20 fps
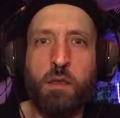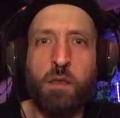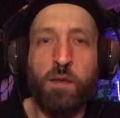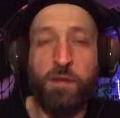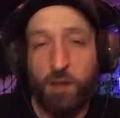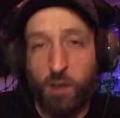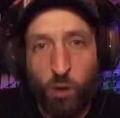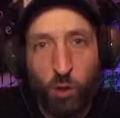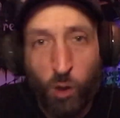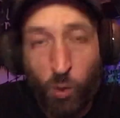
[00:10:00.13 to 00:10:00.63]

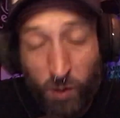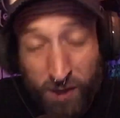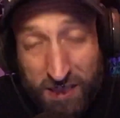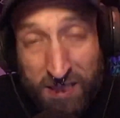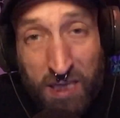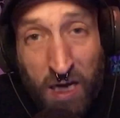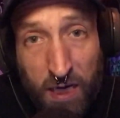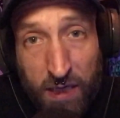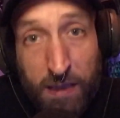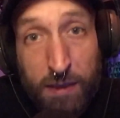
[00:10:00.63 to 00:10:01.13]
If you don't know what
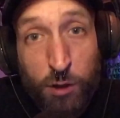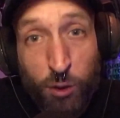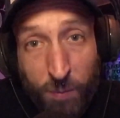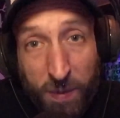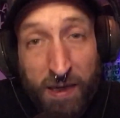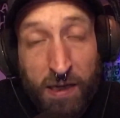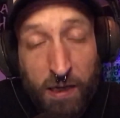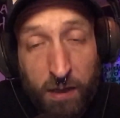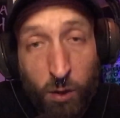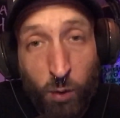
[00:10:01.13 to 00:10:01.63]
Catan is, you
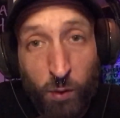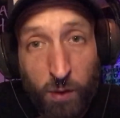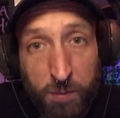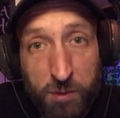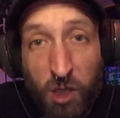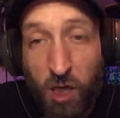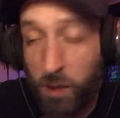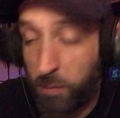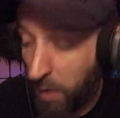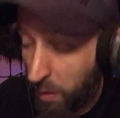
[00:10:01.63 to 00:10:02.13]
might not know what I'm
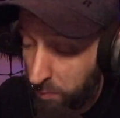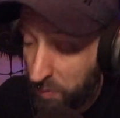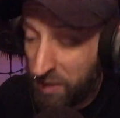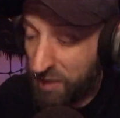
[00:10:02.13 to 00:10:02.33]
talking about.